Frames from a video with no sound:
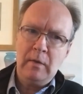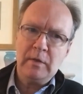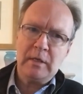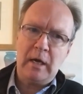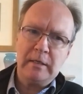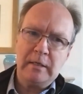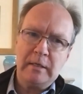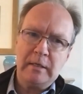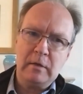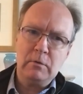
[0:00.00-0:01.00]
this idea
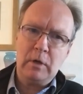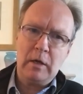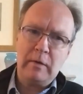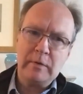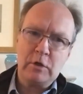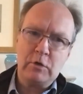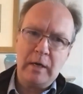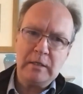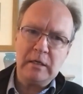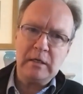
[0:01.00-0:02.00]
that you know there is a
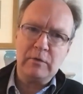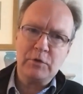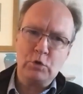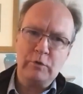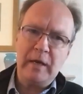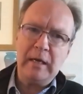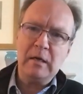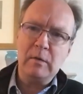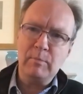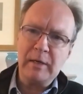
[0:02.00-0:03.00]
great deal of sort of
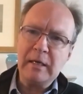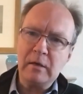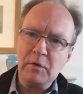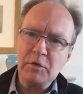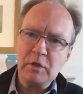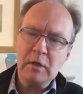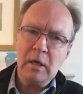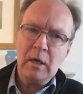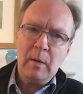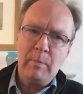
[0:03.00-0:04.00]
incompleteness
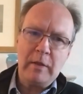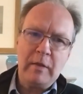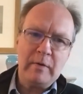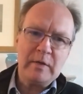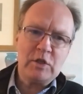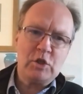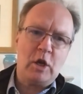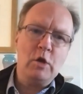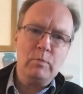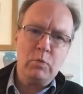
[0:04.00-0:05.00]
but there is
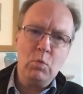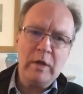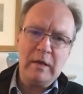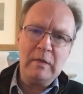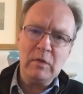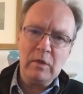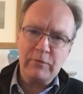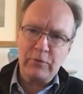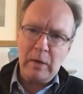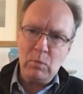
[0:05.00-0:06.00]
scope within the
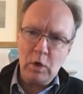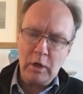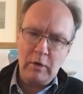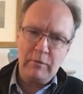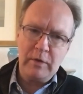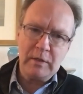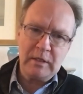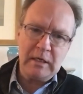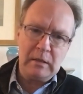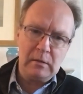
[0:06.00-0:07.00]
framework of this
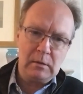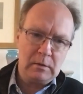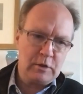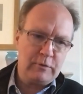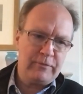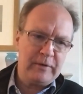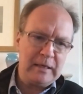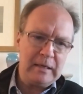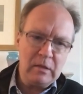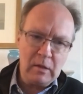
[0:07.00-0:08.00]
deal to fill
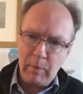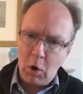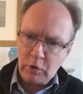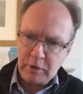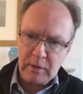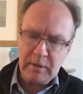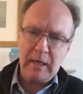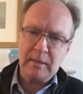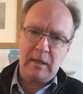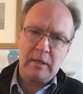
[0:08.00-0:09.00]
in the boxes.
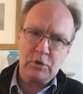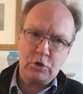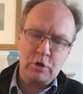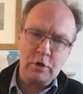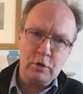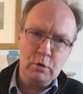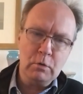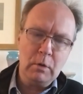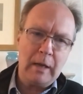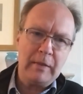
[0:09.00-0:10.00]
Yes, that's
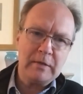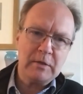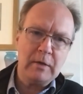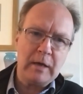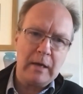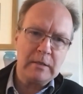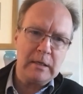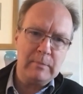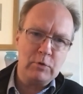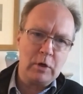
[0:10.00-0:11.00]
true, and that's no doubt
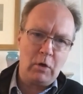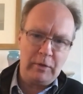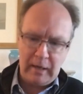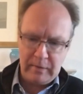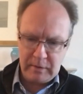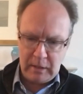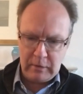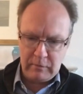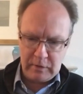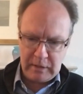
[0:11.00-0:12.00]
deliberate on the other side
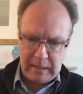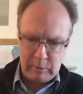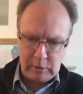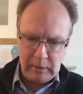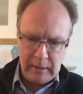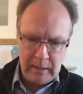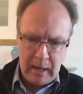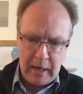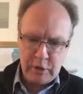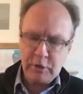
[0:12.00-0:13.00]
of the table.
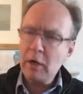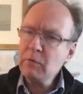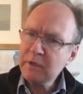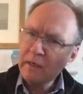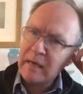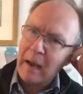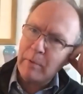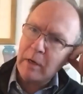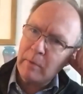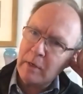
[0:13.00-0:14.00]
I just don't see it
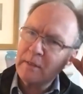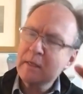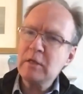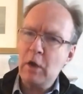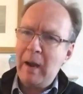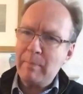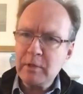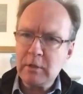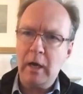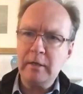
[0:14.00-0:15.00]
happening because there's no
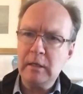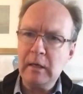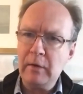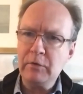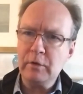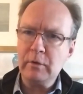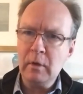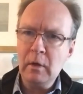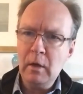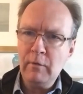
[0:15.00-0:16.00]
appetite in London
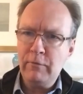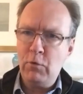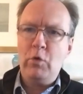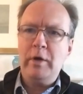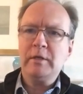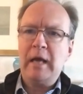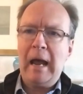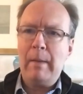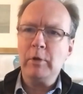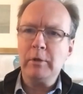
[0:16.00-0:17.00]
for it to
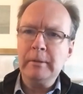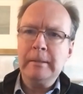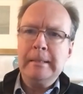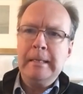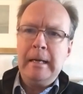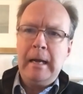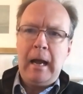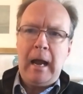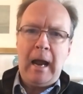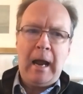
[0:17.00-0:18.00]
happen.
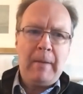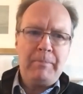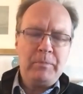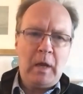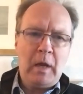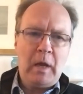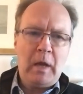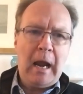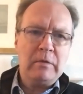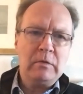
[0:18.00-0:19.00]
Um,
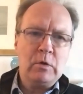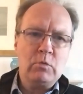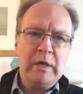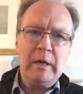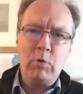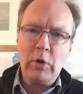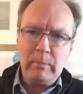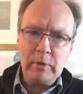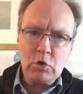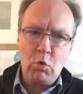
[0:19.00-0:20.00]
and the
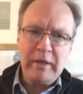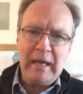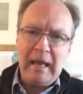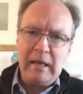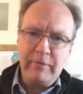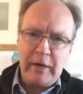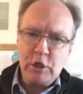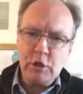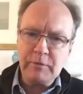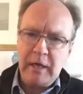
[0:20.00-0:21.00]
reappointment or the
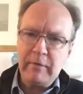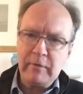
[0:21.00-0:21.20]
elevation of